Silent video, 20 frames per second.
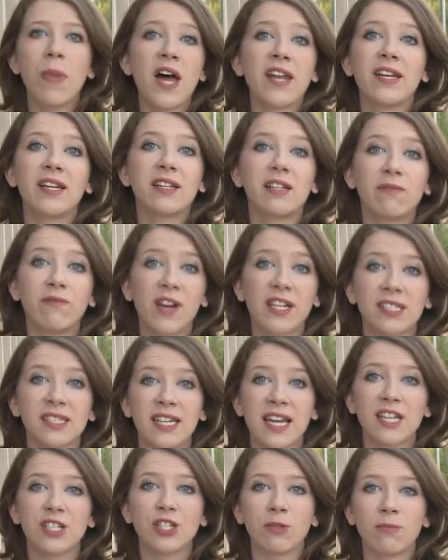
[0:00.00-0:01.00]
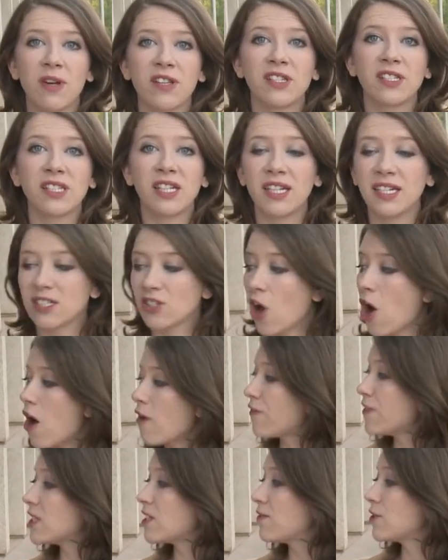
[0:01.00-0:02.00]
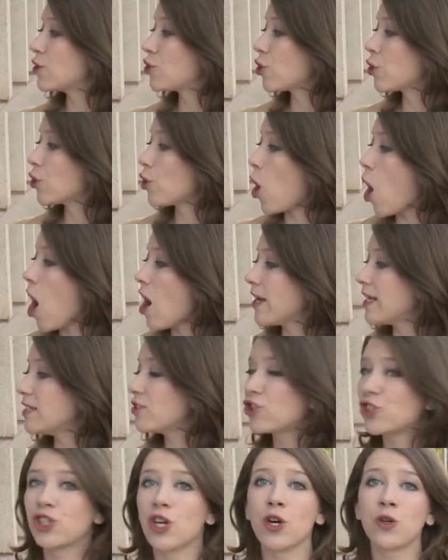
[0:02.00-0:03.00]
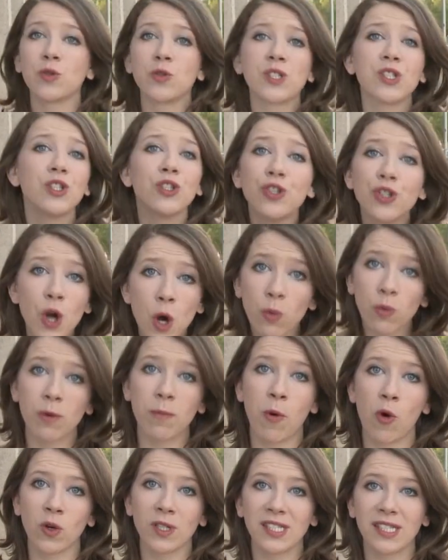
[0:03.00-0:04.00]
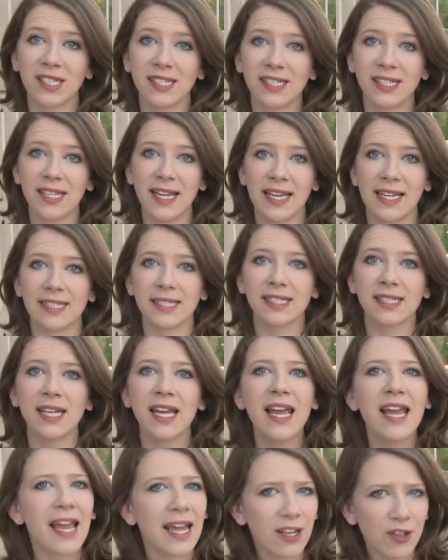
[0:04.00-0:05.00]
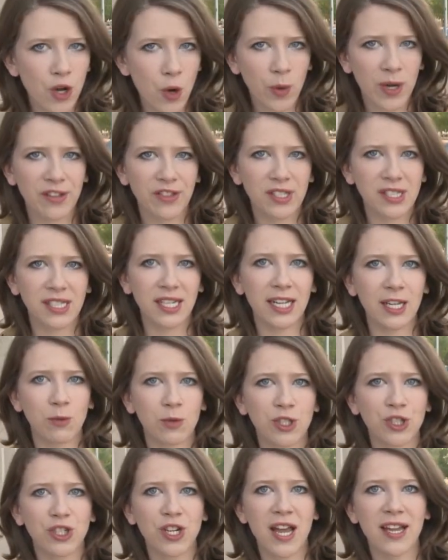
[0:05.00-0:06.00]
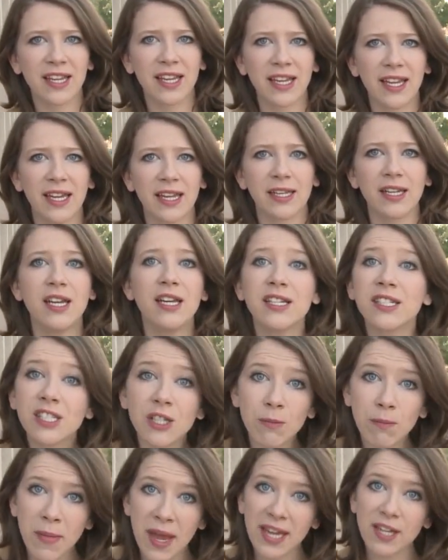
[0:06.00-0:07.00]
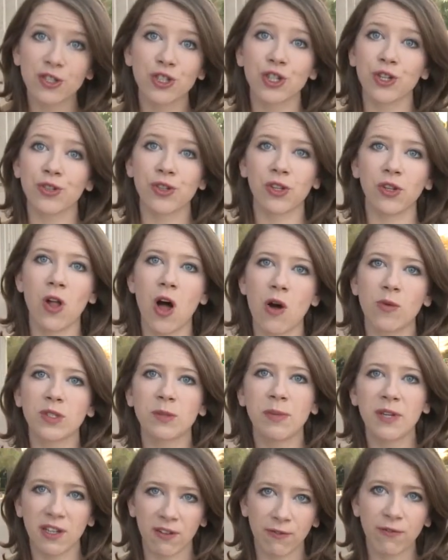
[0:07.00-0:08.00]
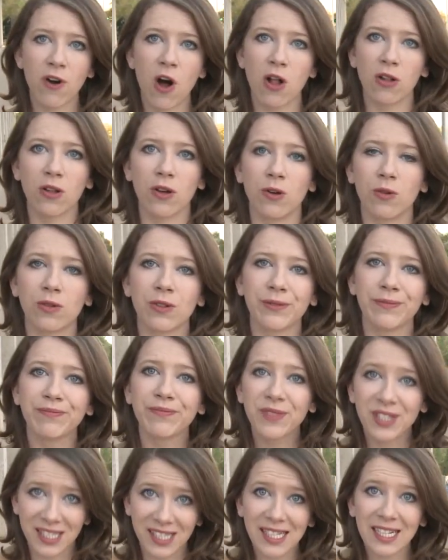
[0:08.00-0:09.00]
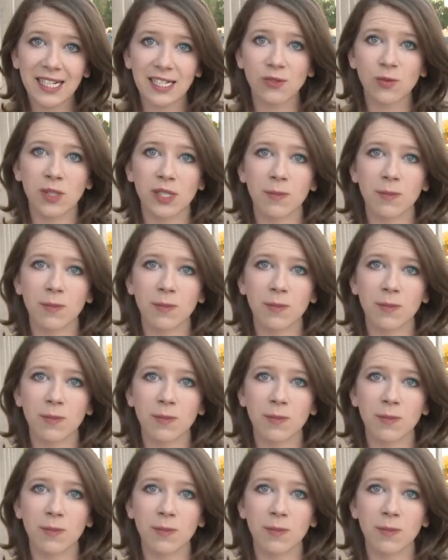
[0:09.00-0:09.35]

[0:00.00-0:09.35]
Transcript: But an investigation by the city's Office of Internal Audit shows no reports exist and no one at the city was checking in to make sure the law was being followed. The city's